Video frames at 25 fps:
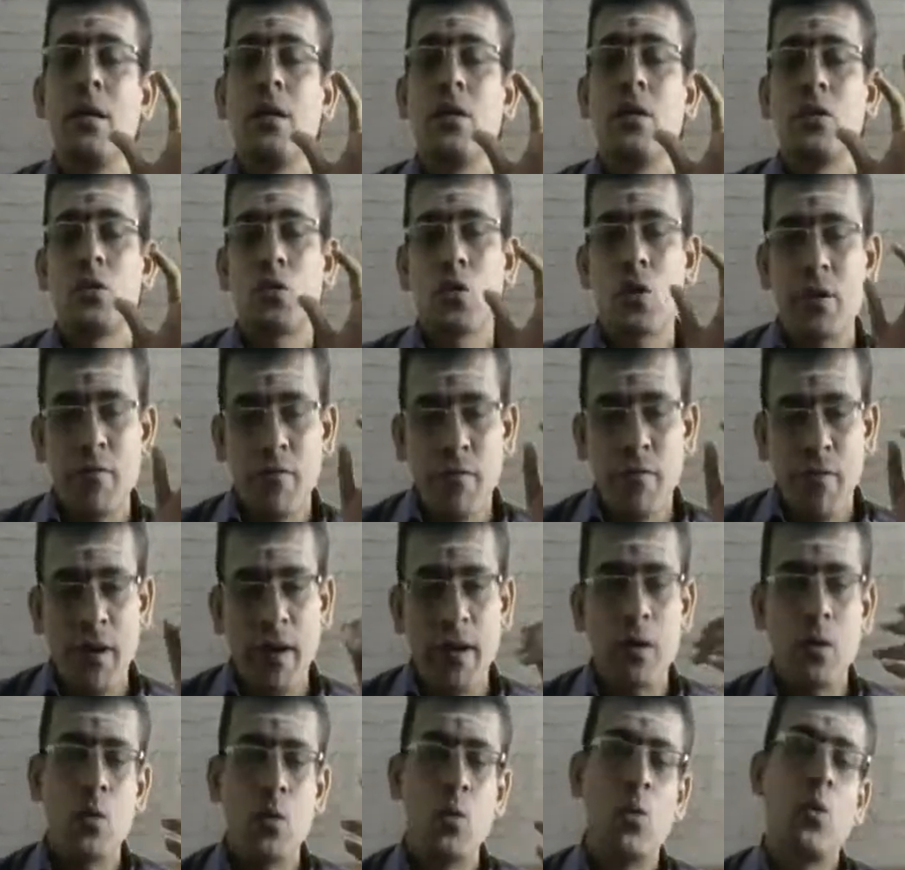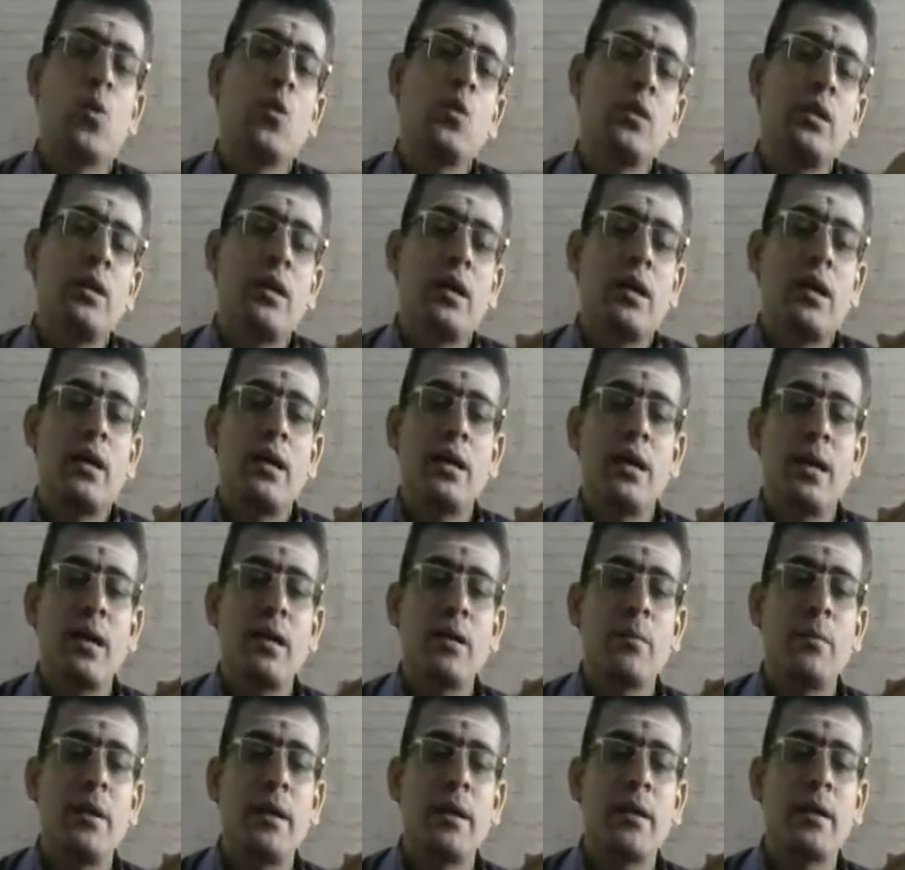So if I know that,
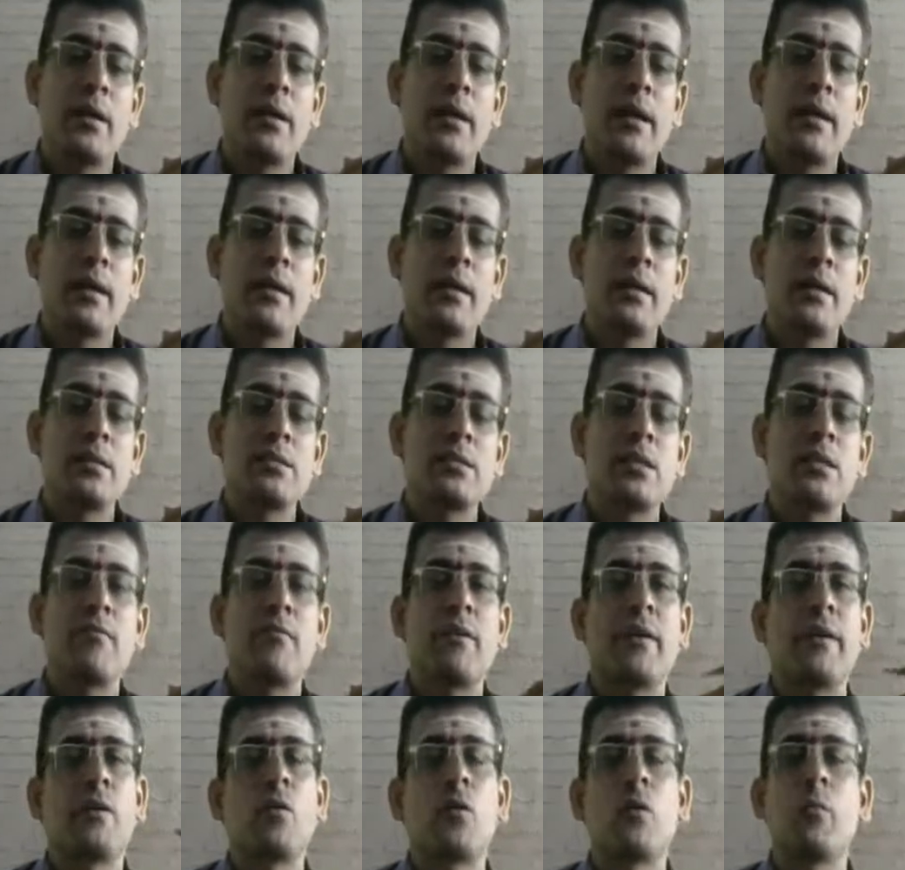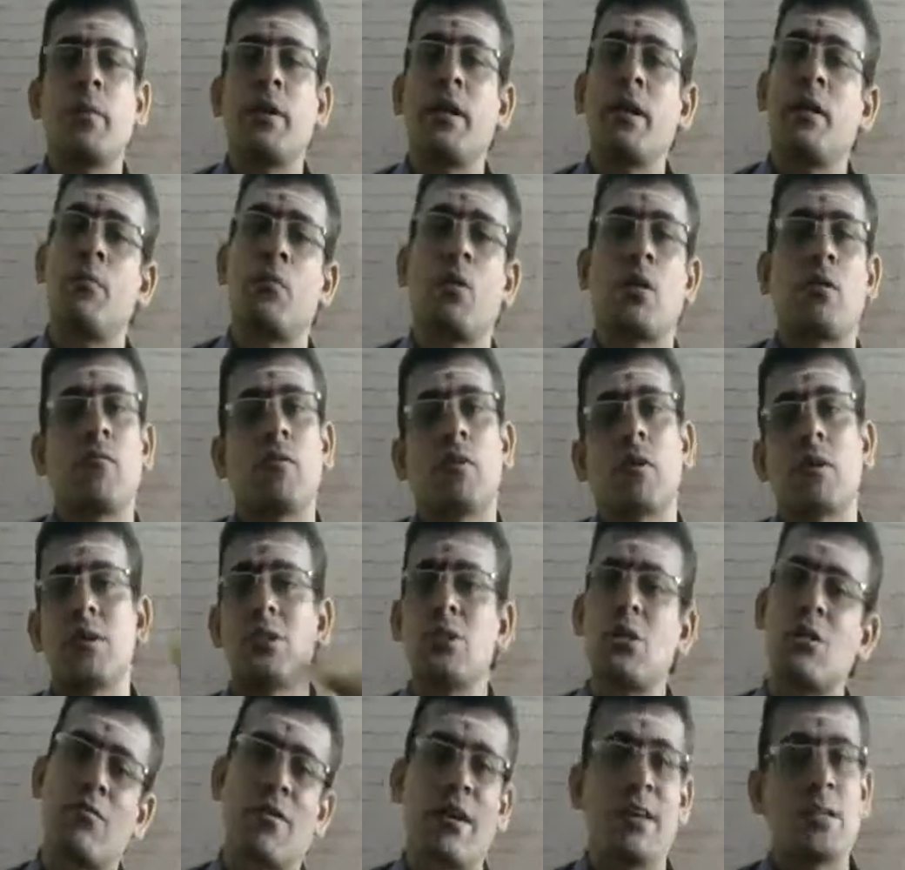ultimately I can easily find out my number of workers
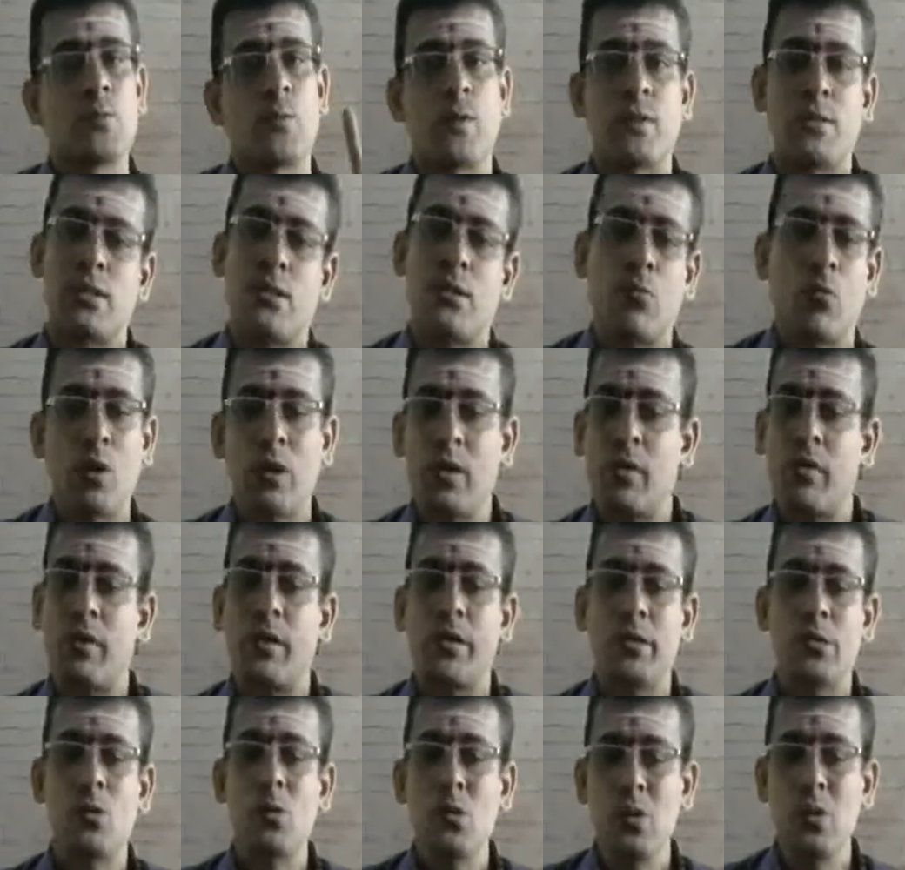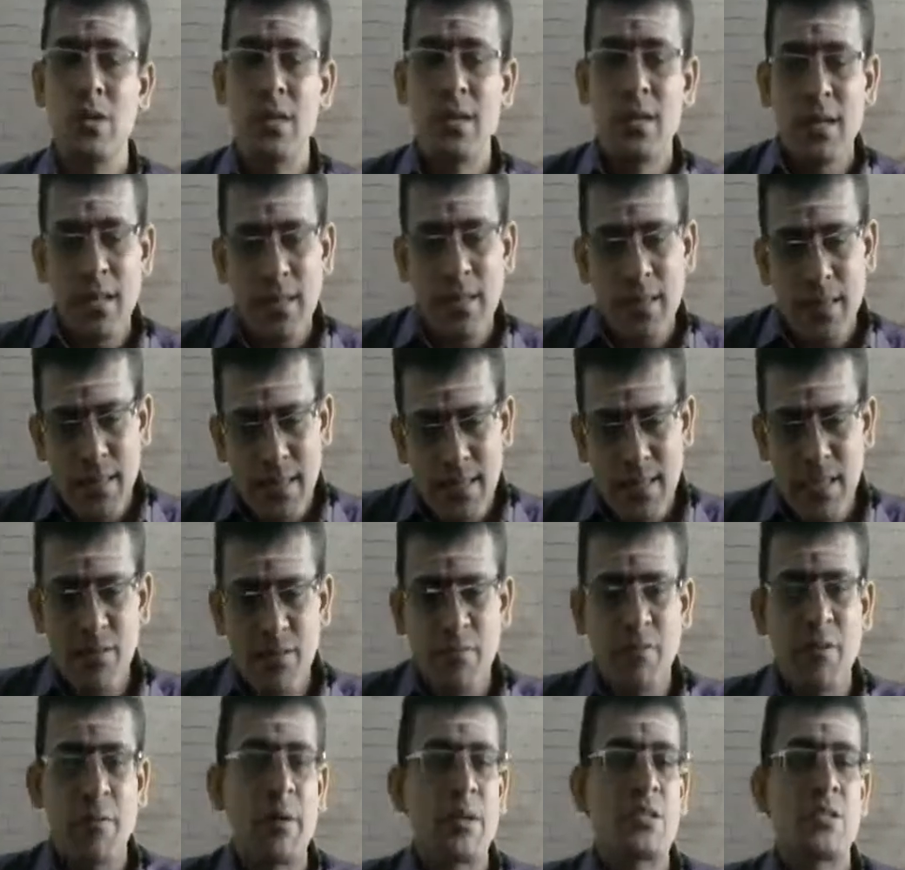or vice versa, whatever it is. So this
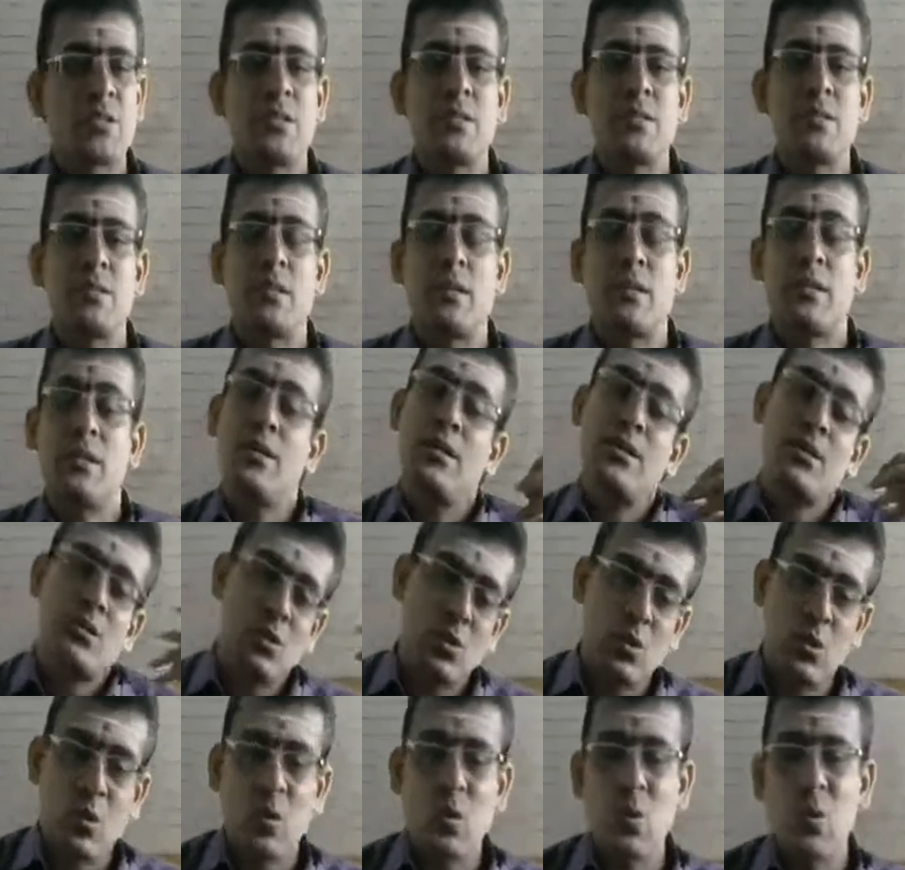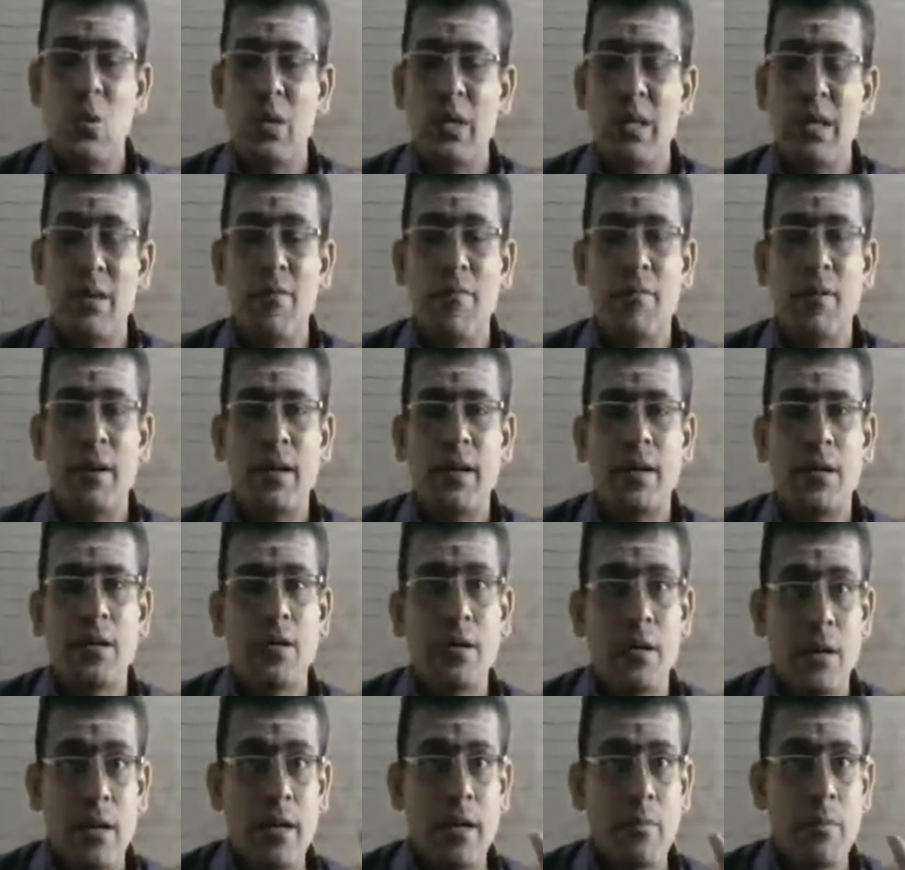information is there. So if
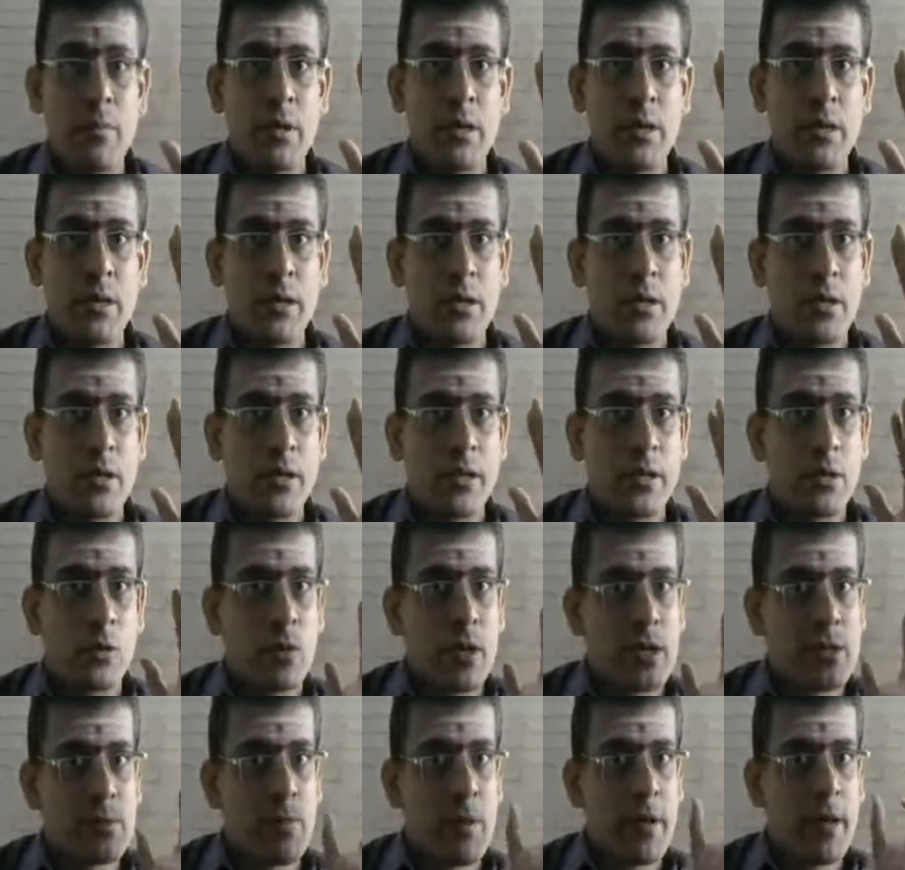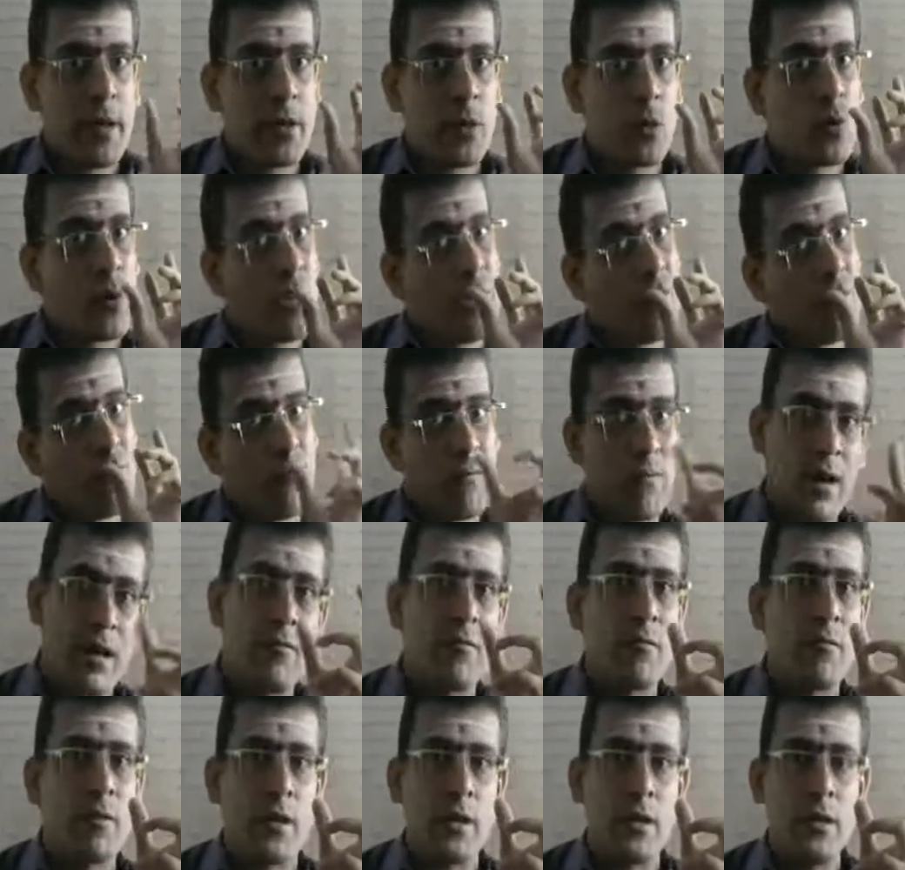let me try to explain you in
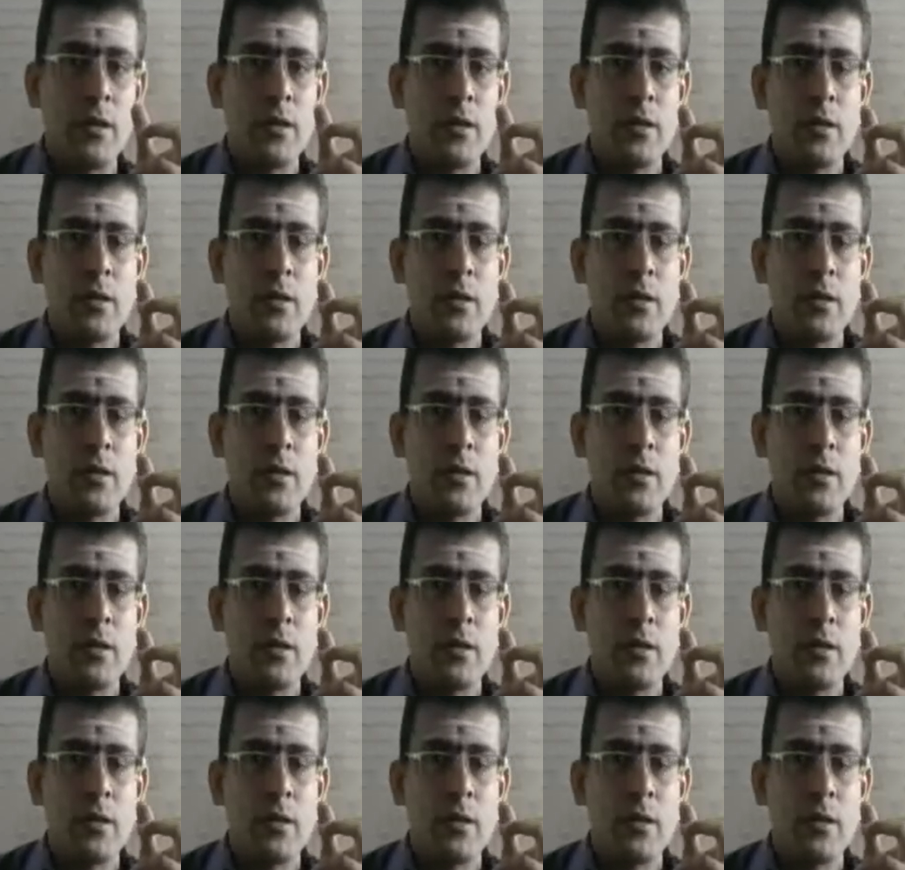one way,